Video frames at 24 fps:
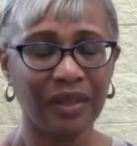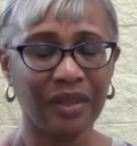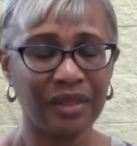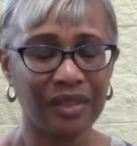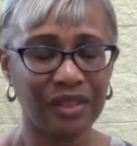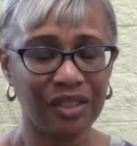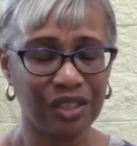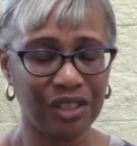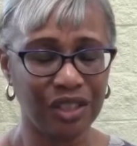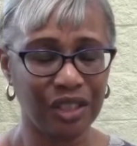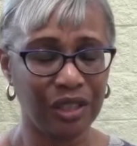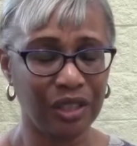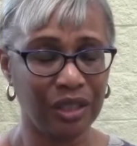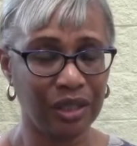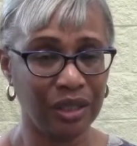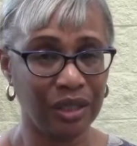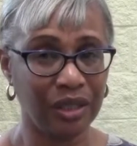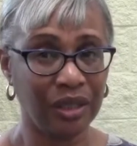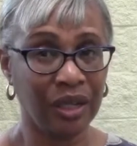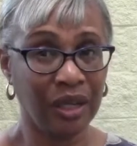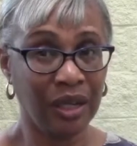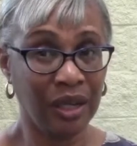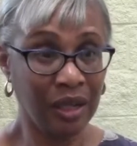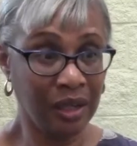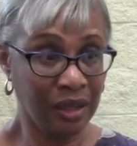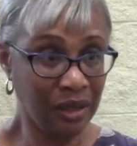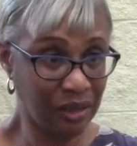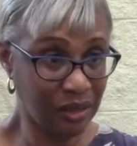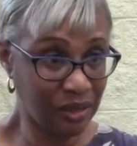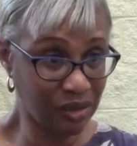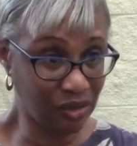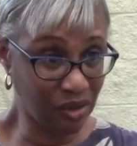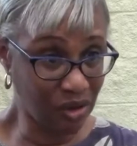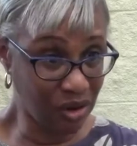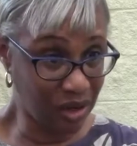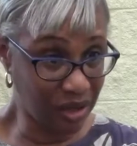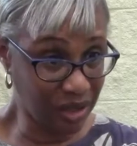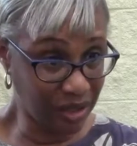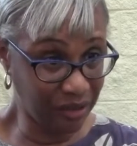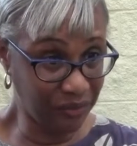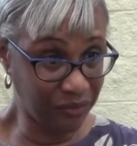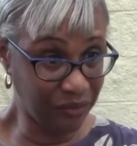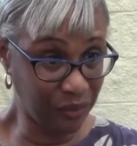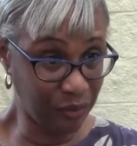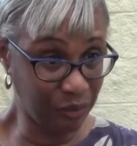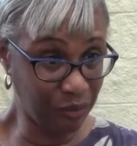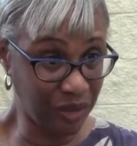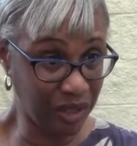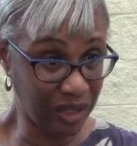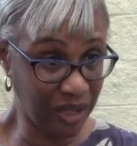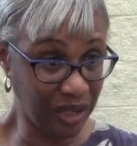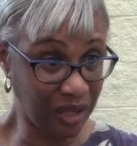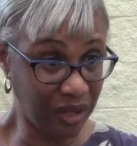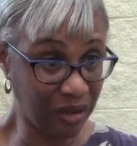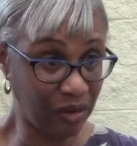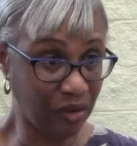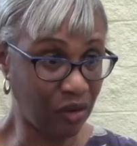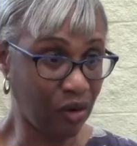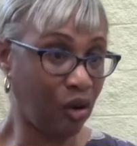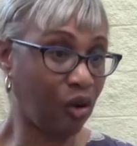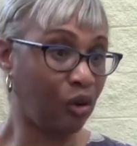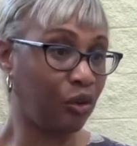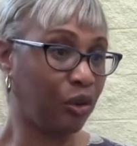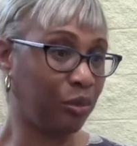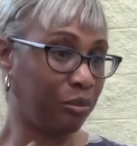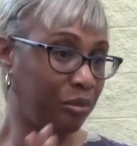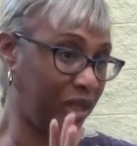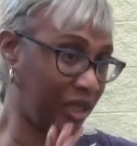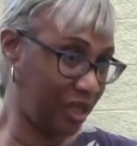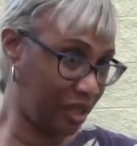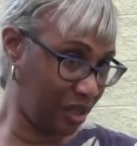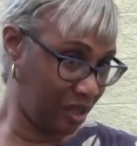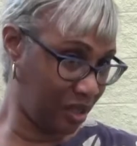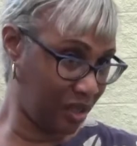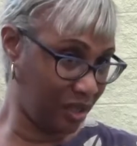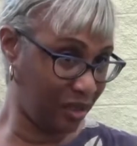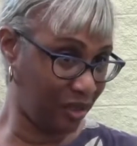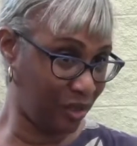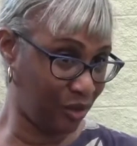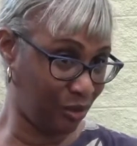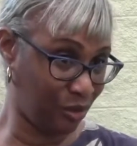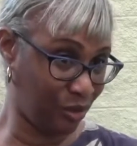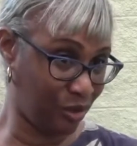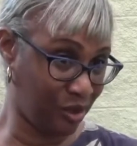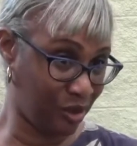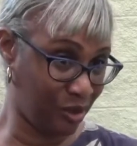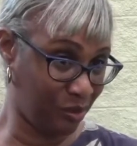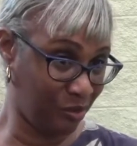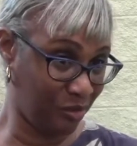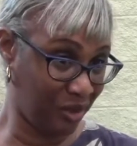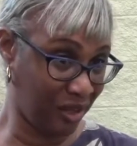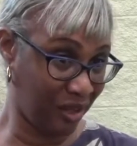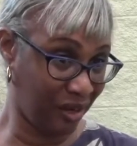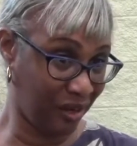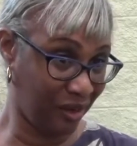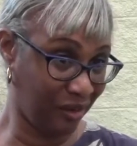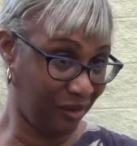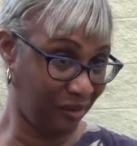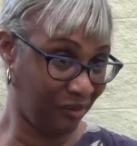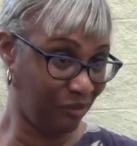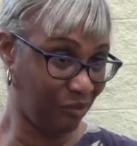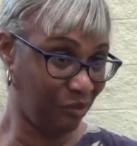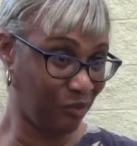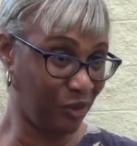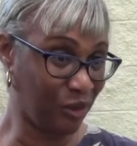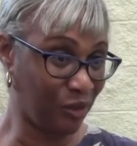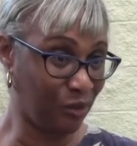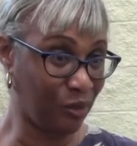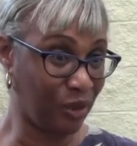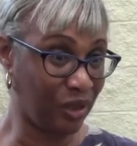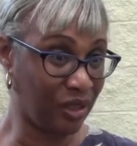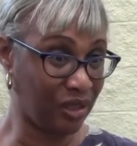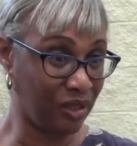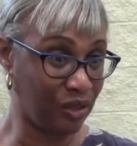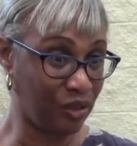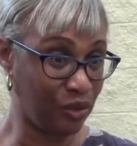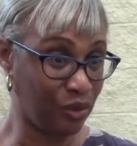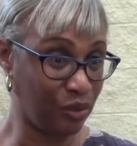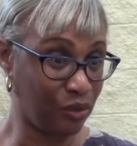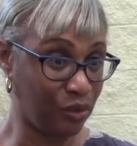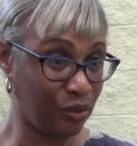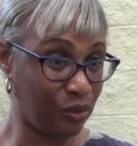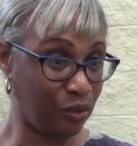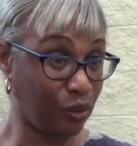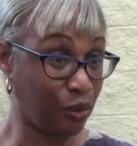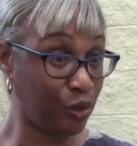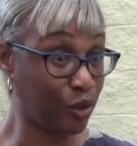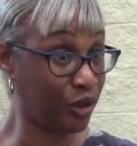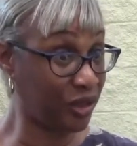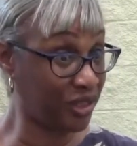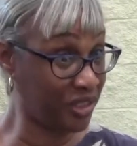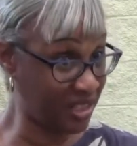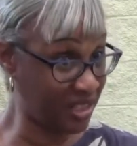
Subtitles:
She started from there. All the big kids were up there, the ones who were in